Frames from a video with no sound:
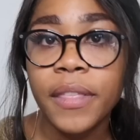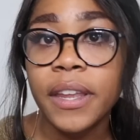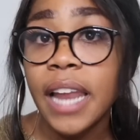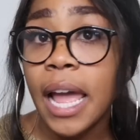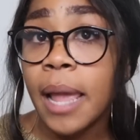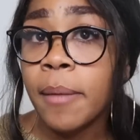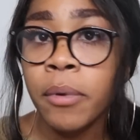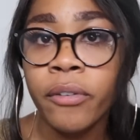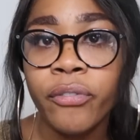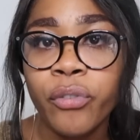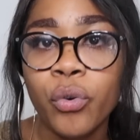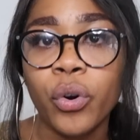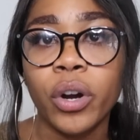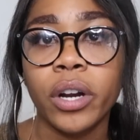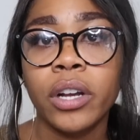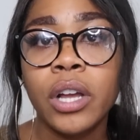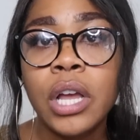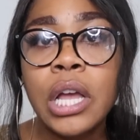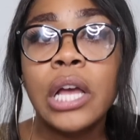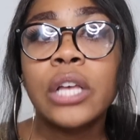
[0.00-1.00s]
the night
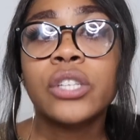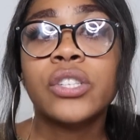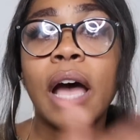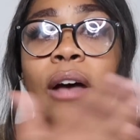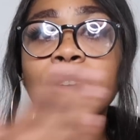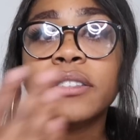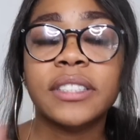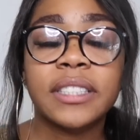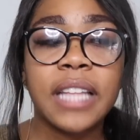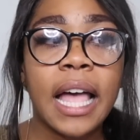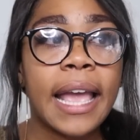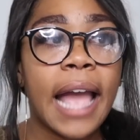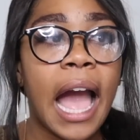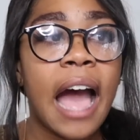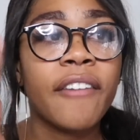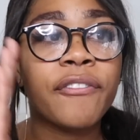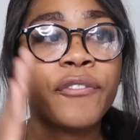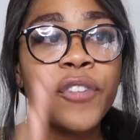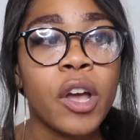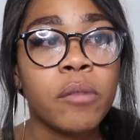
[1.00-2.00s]
before. So I was like,
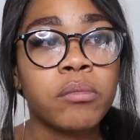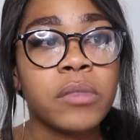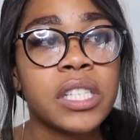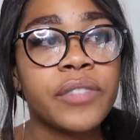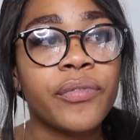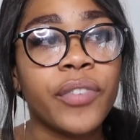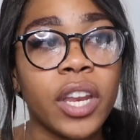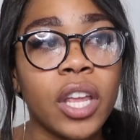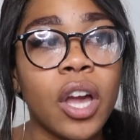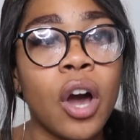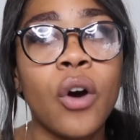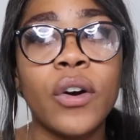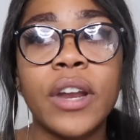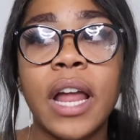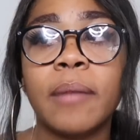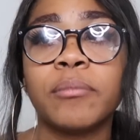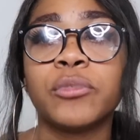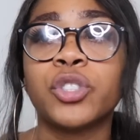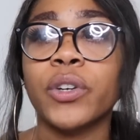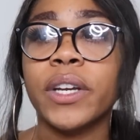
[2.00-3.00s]
I filmed this video
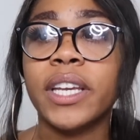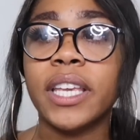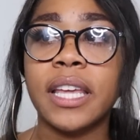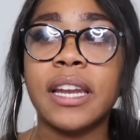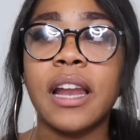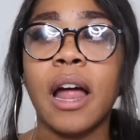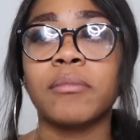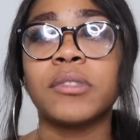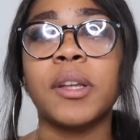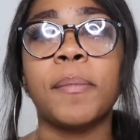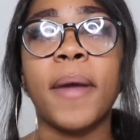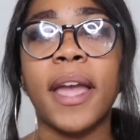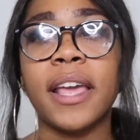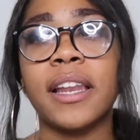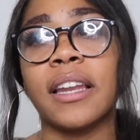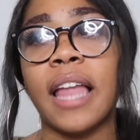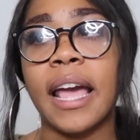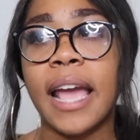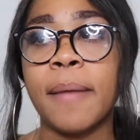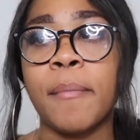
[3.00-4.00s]
and I'm drinking and I'm
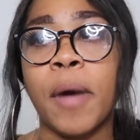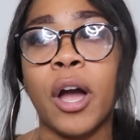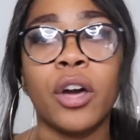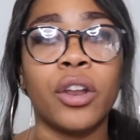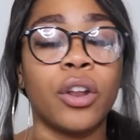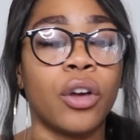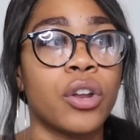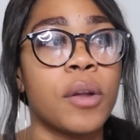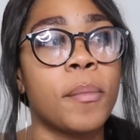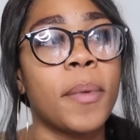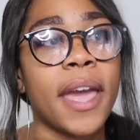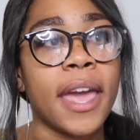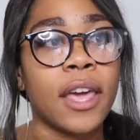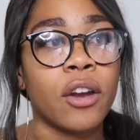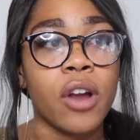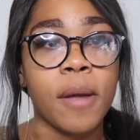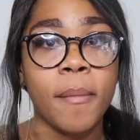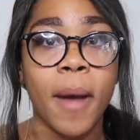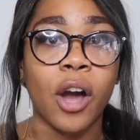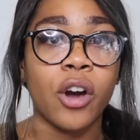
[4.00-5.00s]
debating, like, am I gonna go to
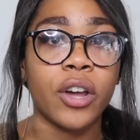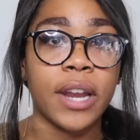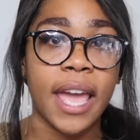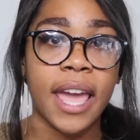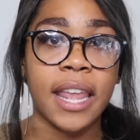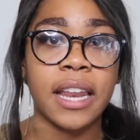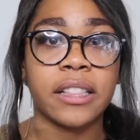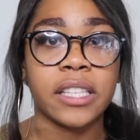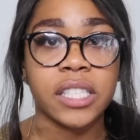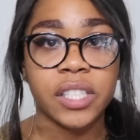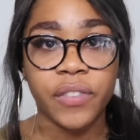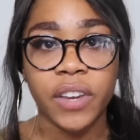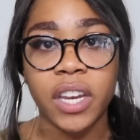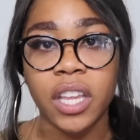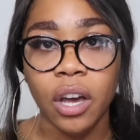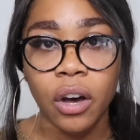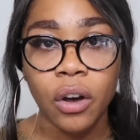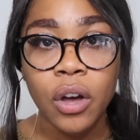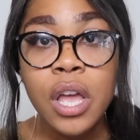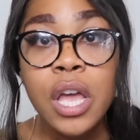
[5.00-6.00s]
bed or am I gonna edit this
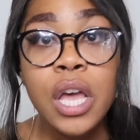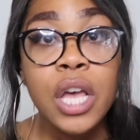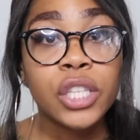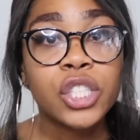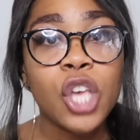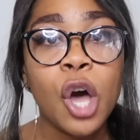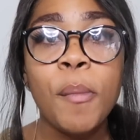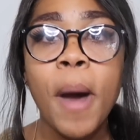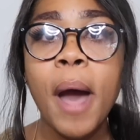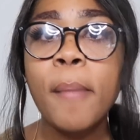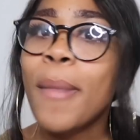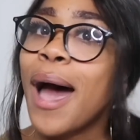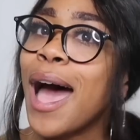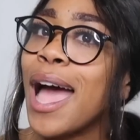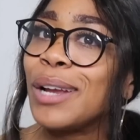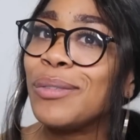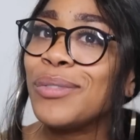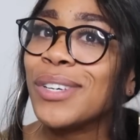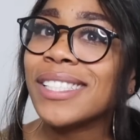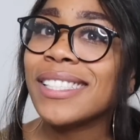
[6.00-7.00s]
video? So my
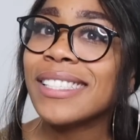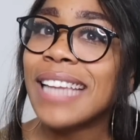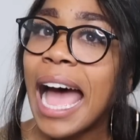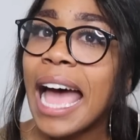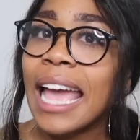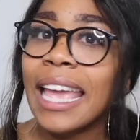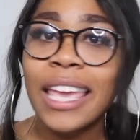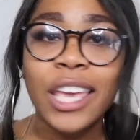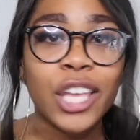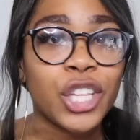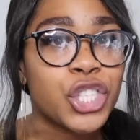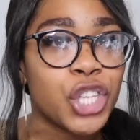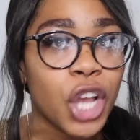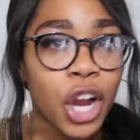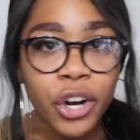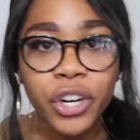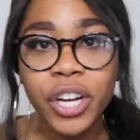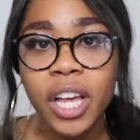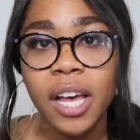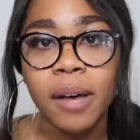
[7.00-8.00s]
mind was not in
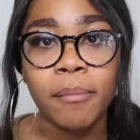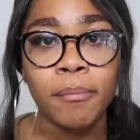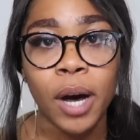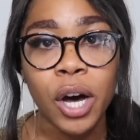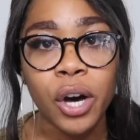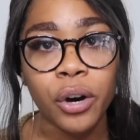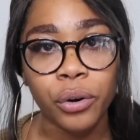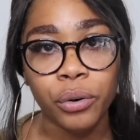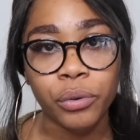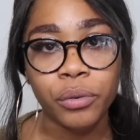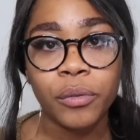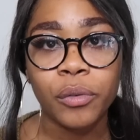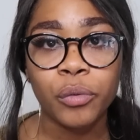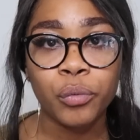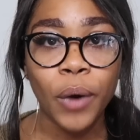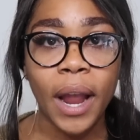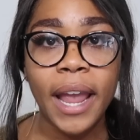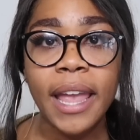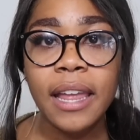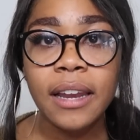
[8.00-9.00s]
turn up mode,
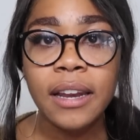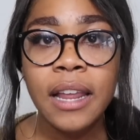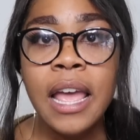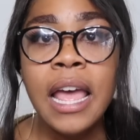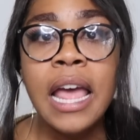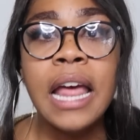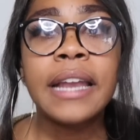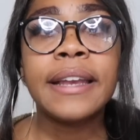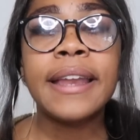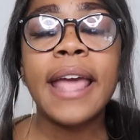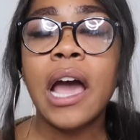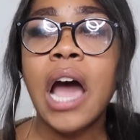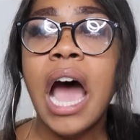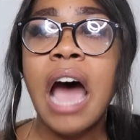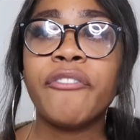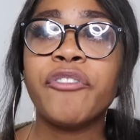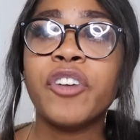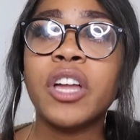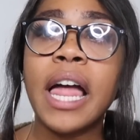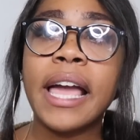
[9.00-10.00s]
right? Now,
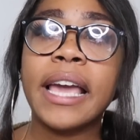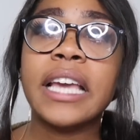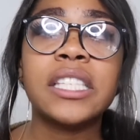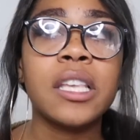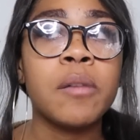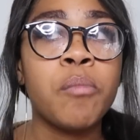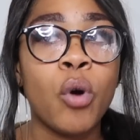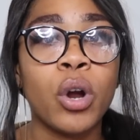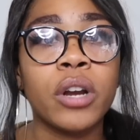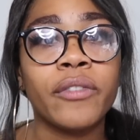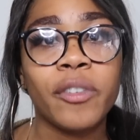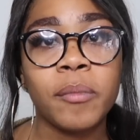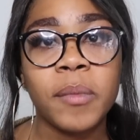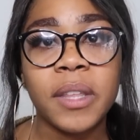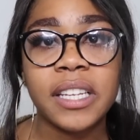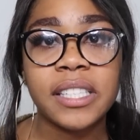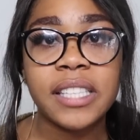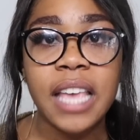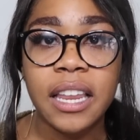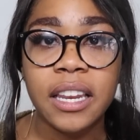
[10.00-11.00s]
I feel like it's important for
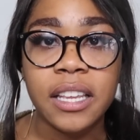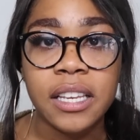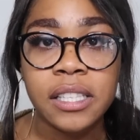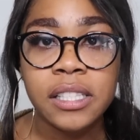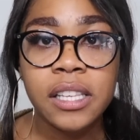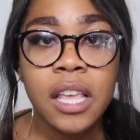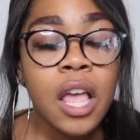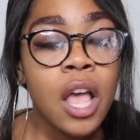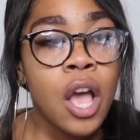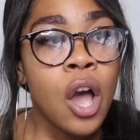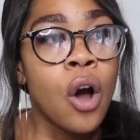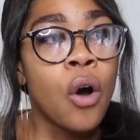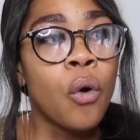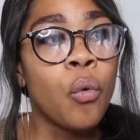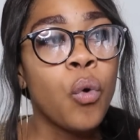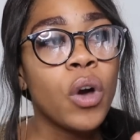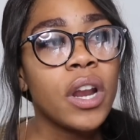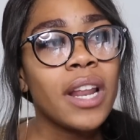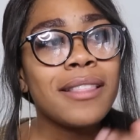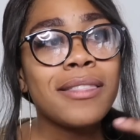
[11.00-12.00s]
me to say this.
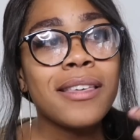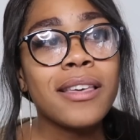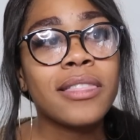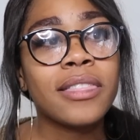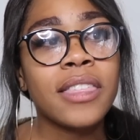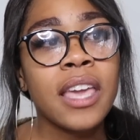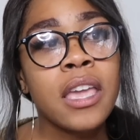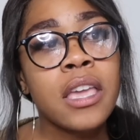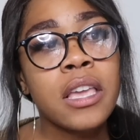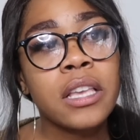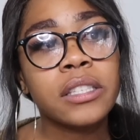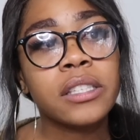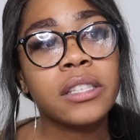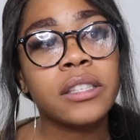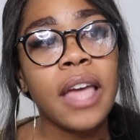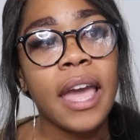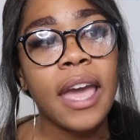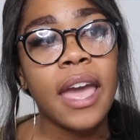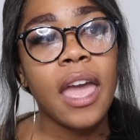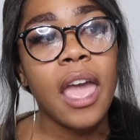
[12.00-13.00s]
One of the
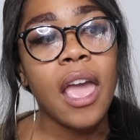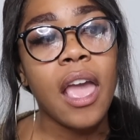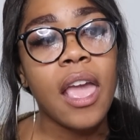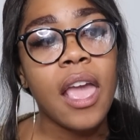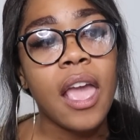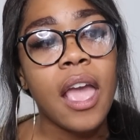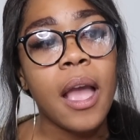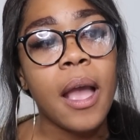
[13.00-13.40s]
things that